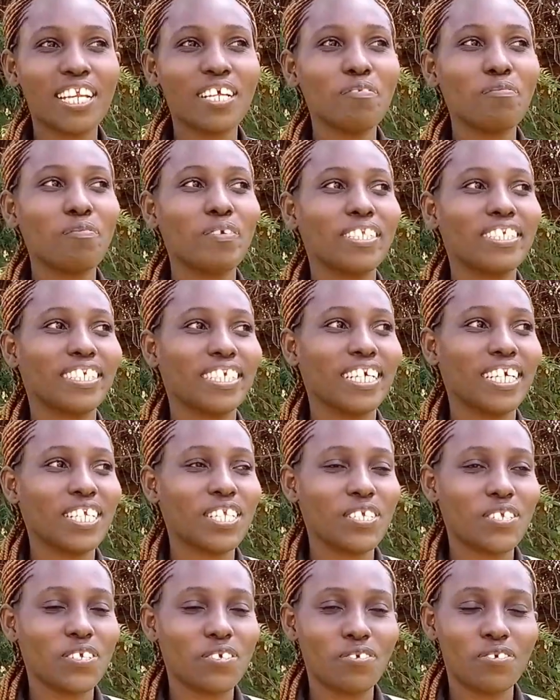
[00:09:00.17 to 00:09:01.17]
let me tell
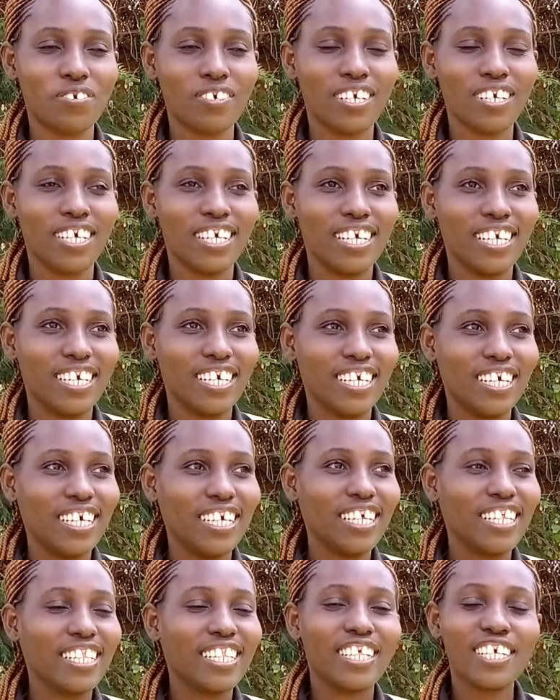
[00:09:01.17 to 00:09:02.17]
you,
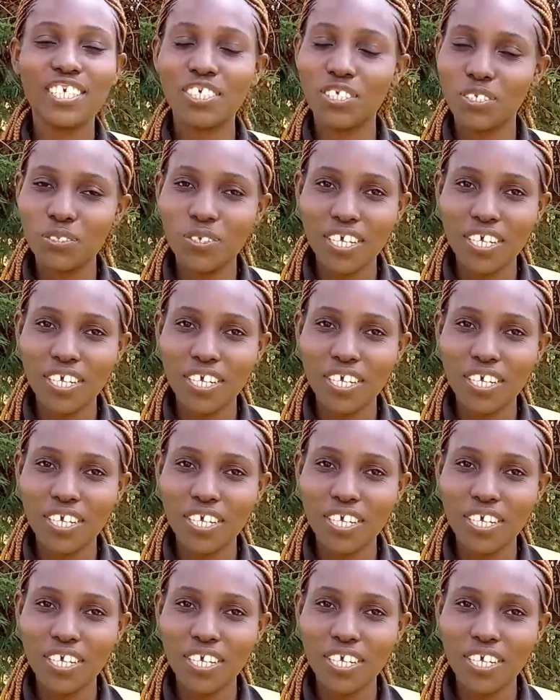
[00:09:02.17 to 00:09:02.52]
this